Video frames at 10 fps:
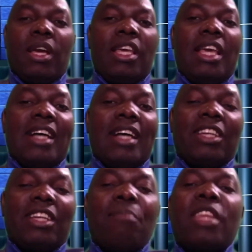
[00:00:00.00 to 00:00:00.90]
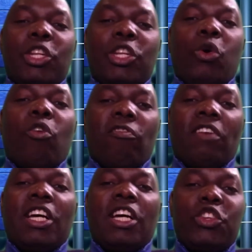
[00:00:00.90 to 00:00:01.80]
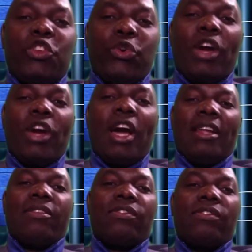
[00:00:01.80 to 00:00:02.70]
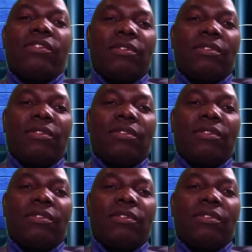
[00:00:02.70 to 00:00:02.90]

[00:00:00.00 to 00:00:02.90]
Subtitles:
He has something to offer to Ugandans.